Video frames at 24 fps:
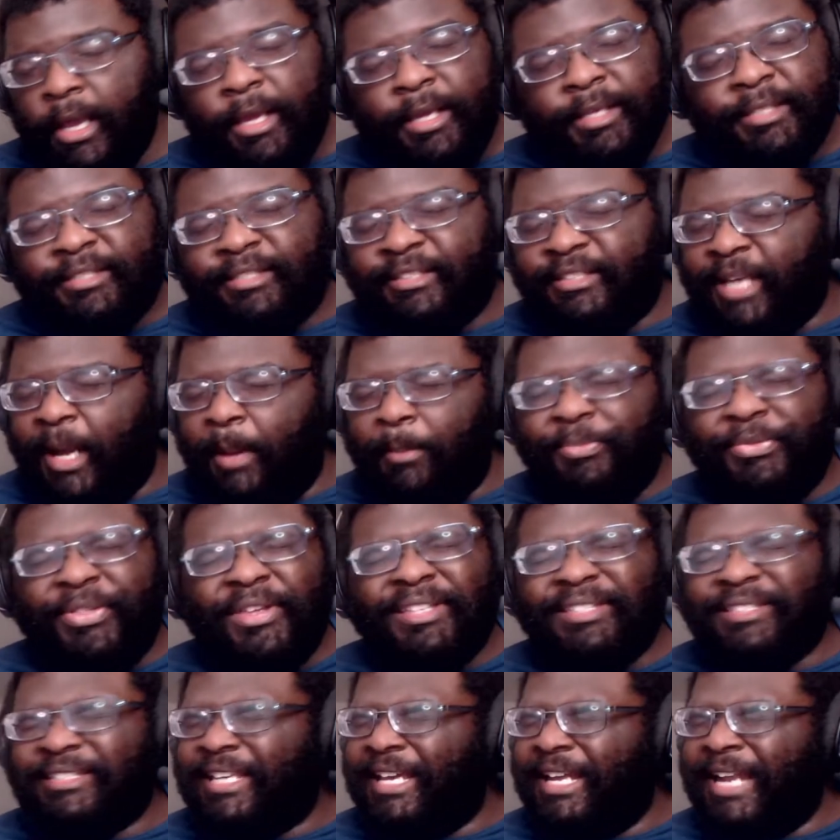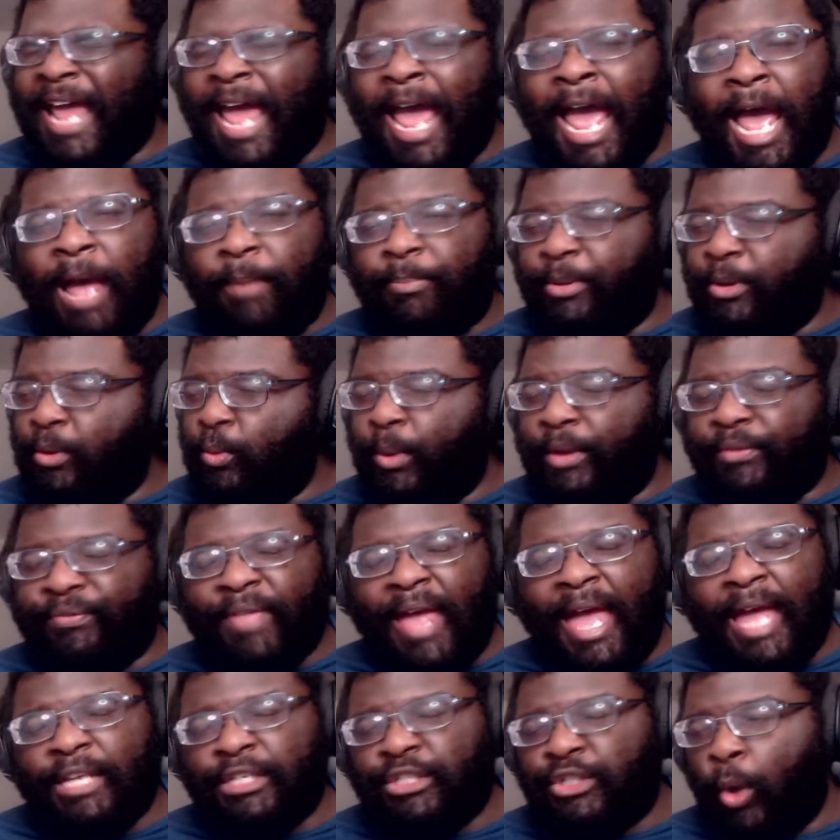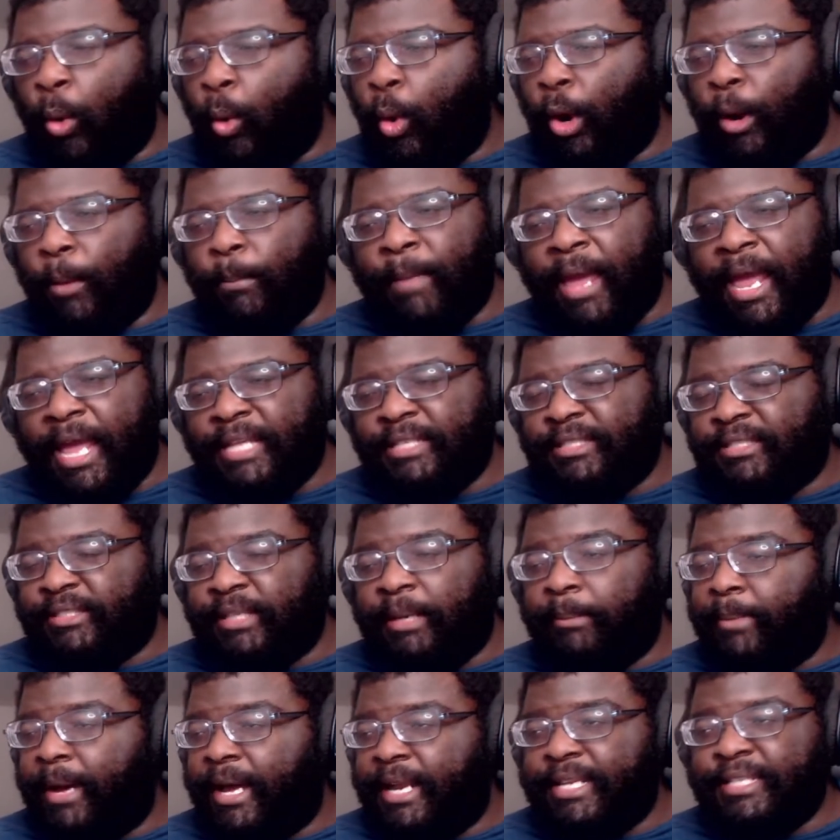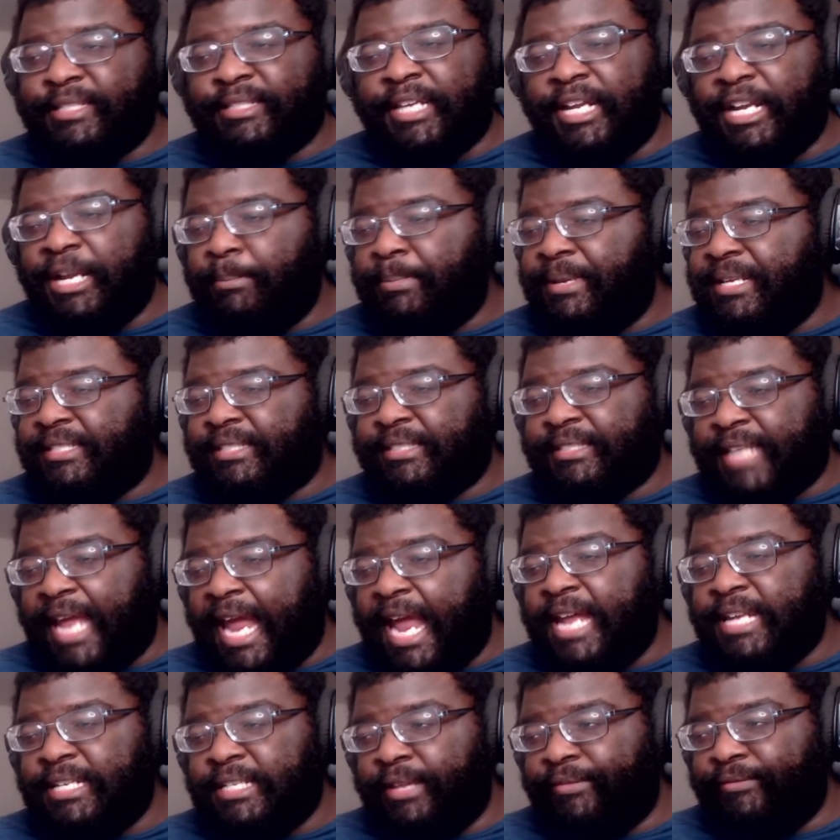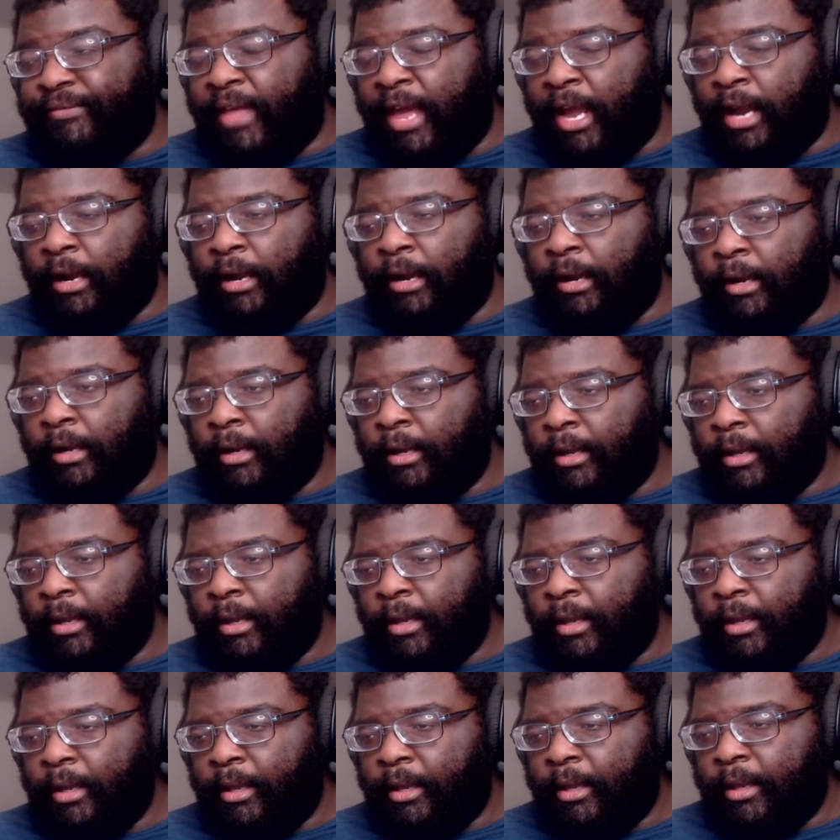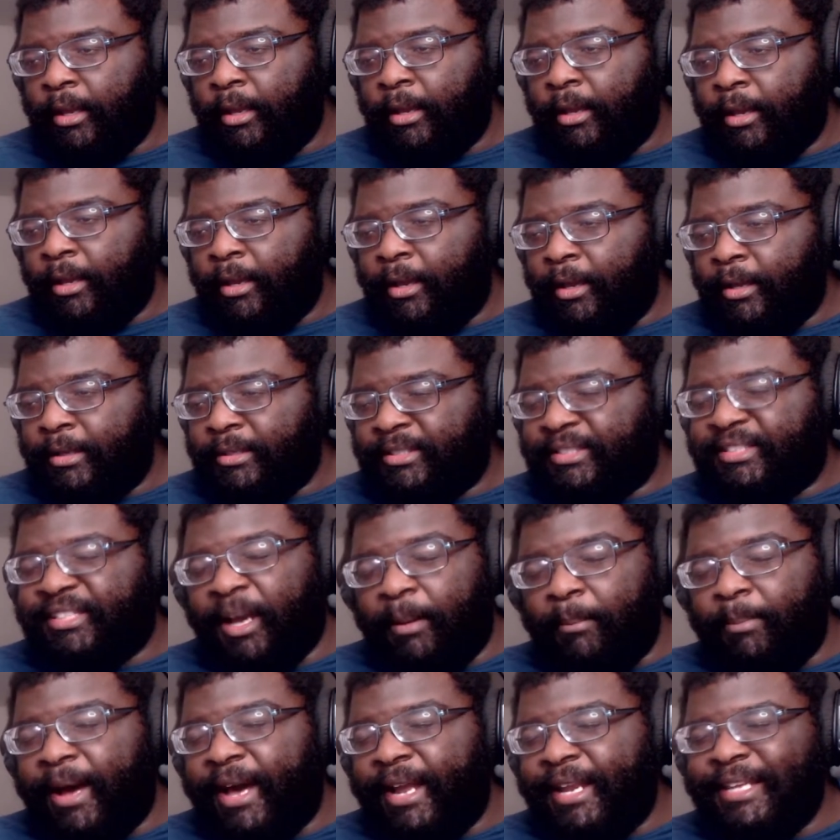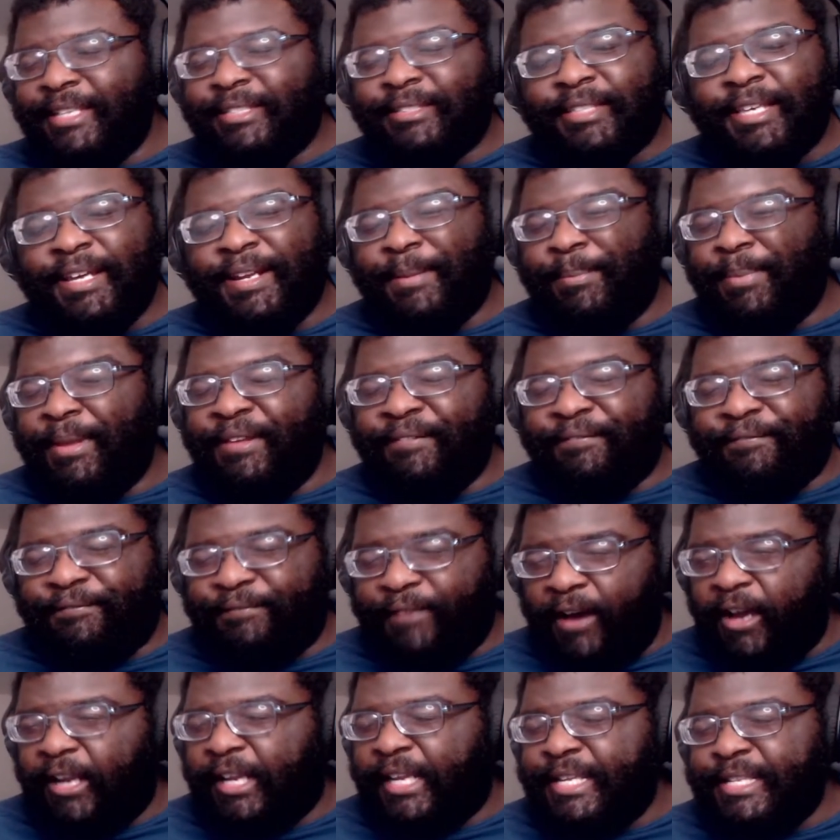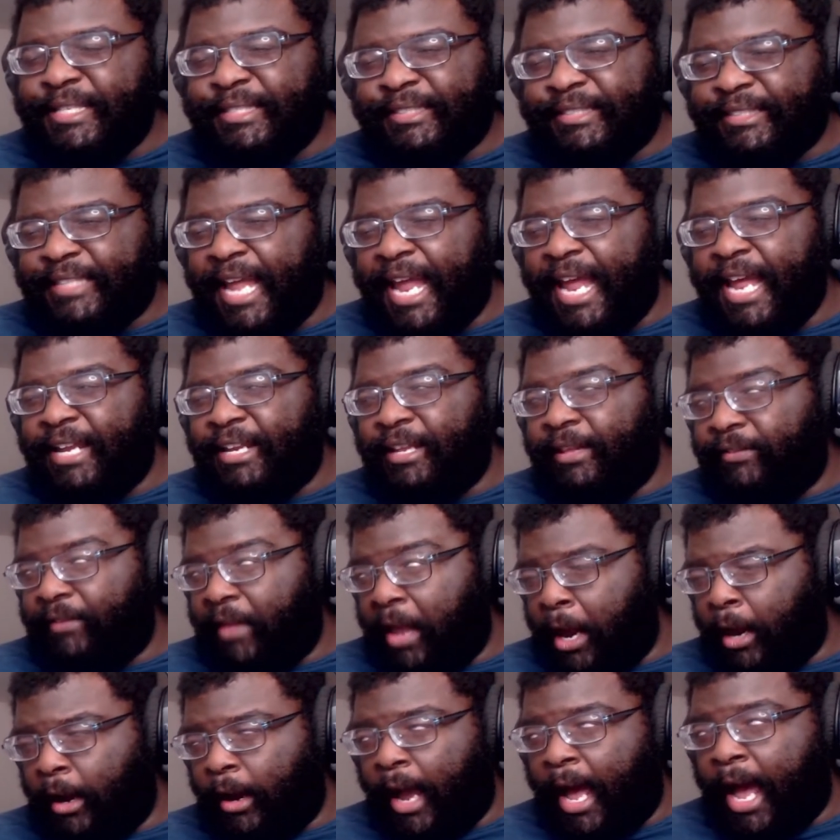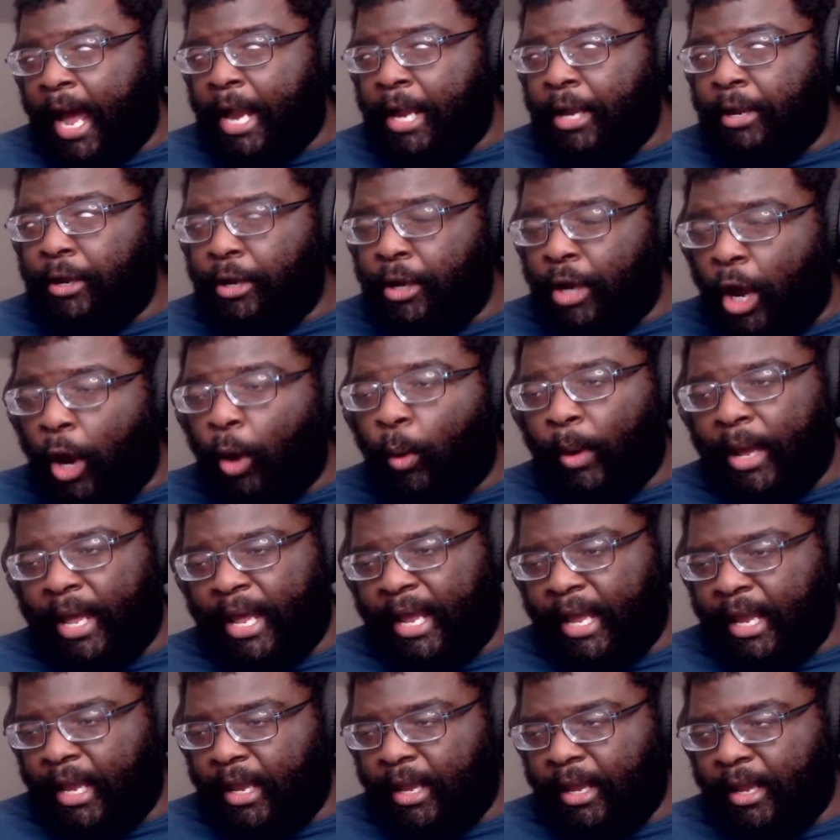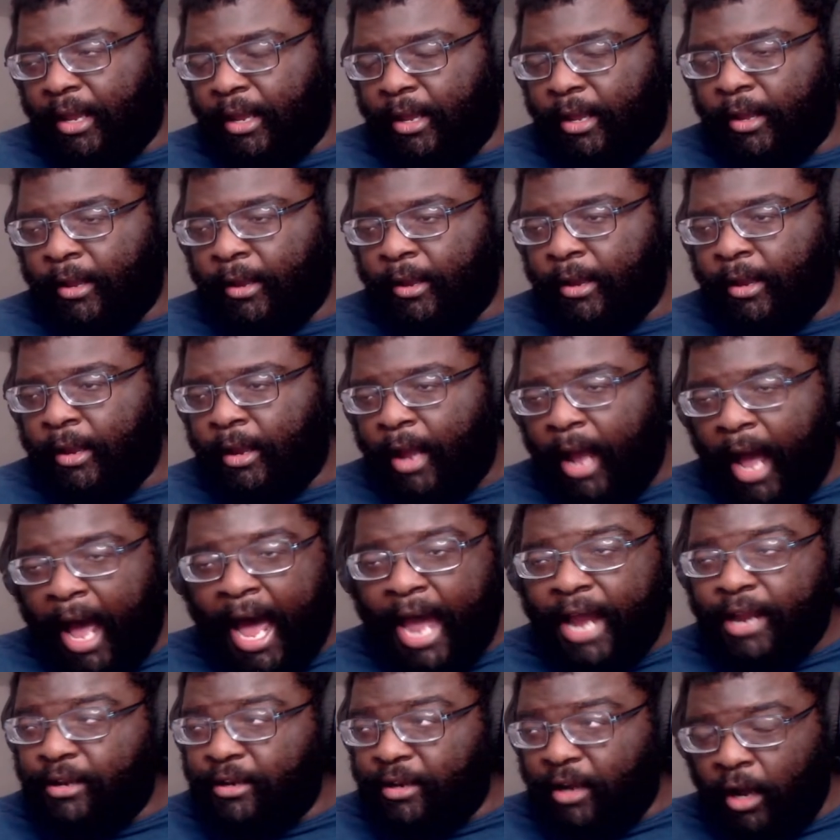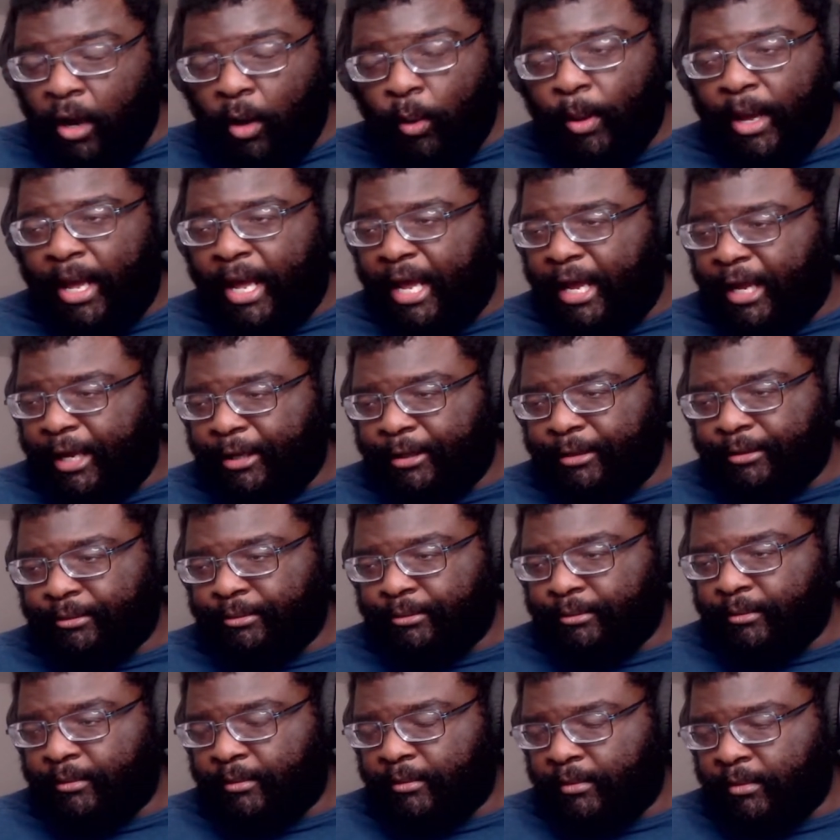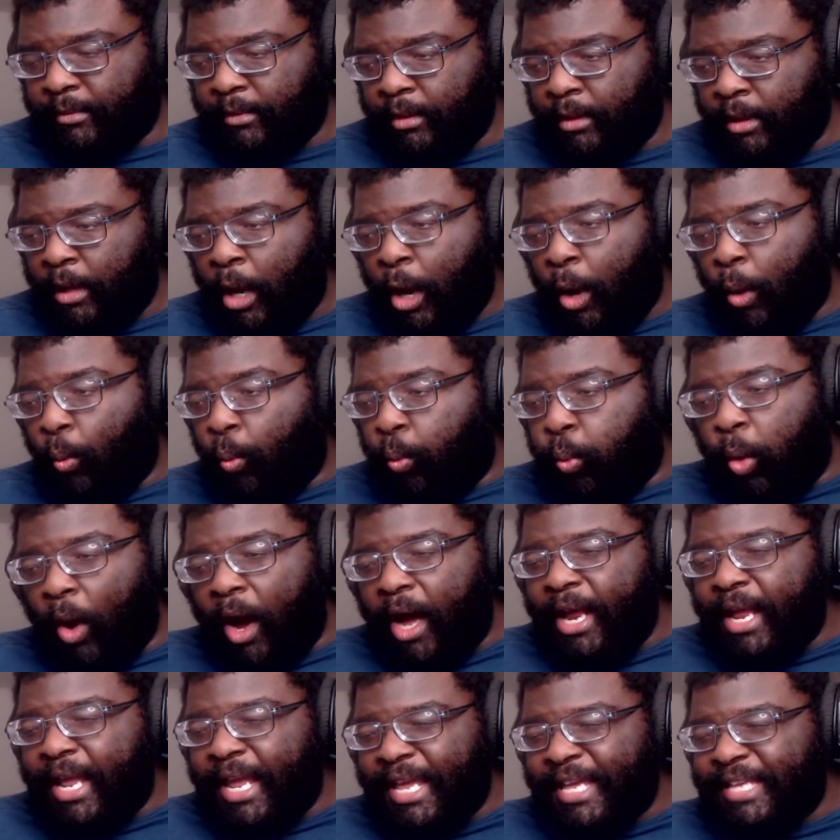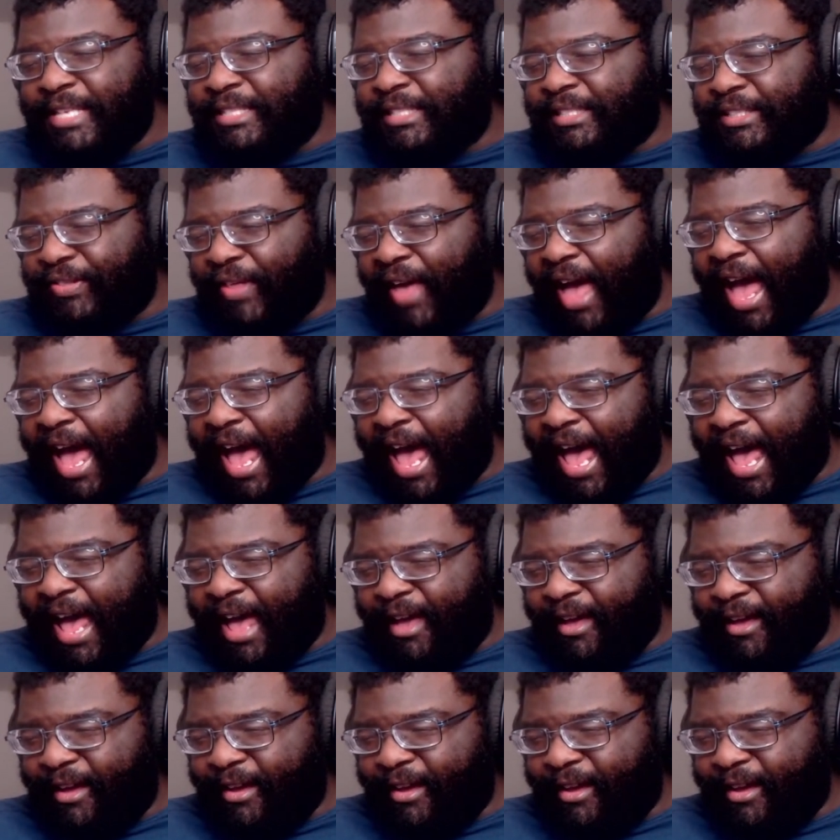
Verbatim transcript: something's going to happen with that door, man. Somebody's going to be standing there. Somebody's going to be fucking standing there. I know it. I know it. What is that?